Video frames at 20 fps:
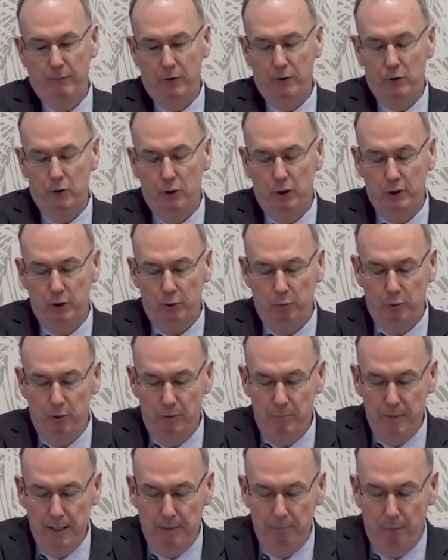infrastructure,
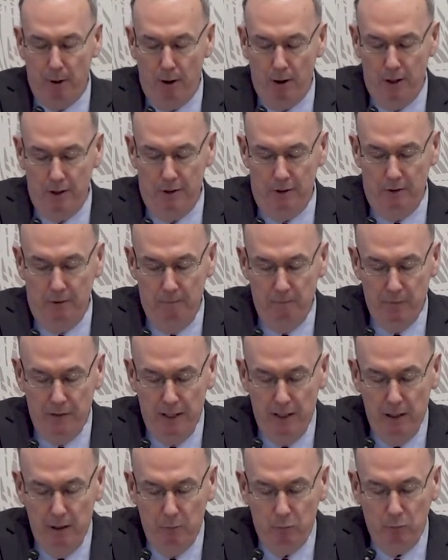we're a big partner.
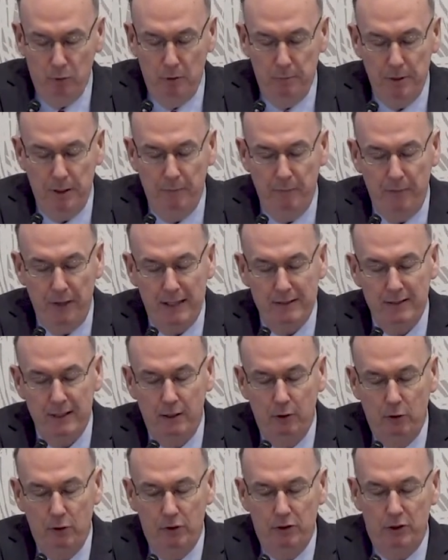We'll be
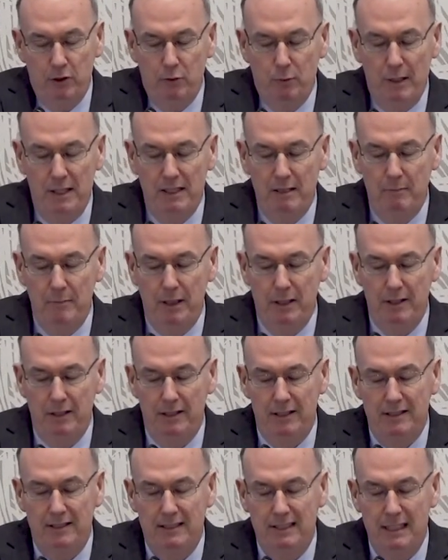investing $120
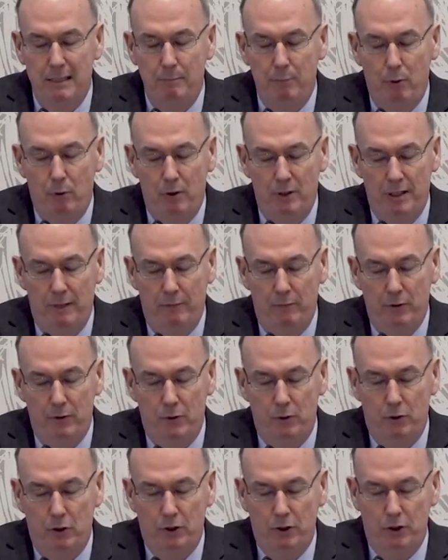million in seaport
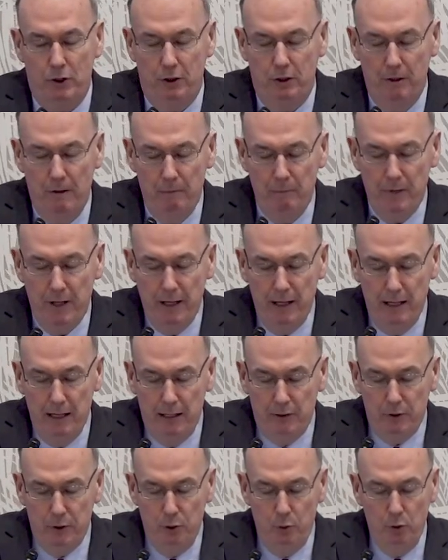infrastructure,
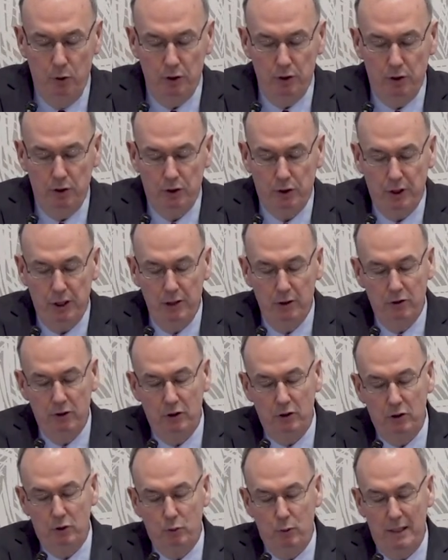
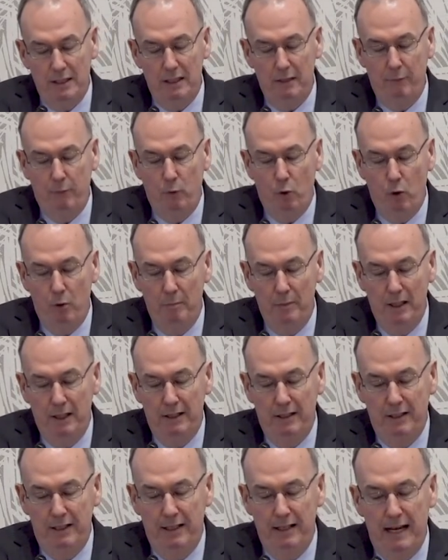$324
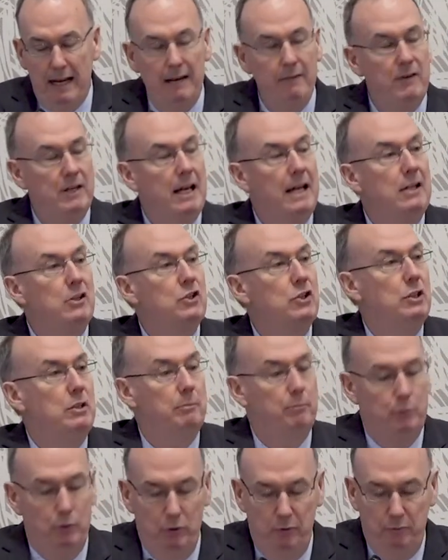million in aviation
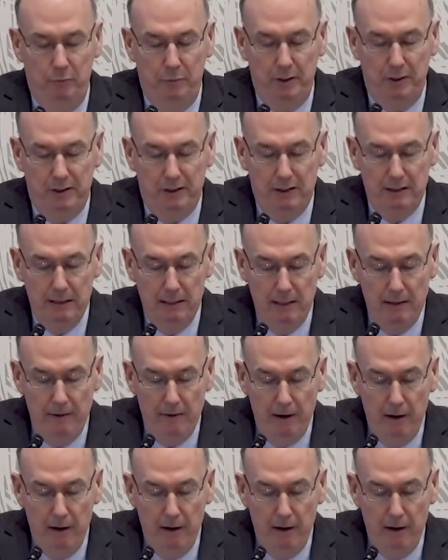improvements,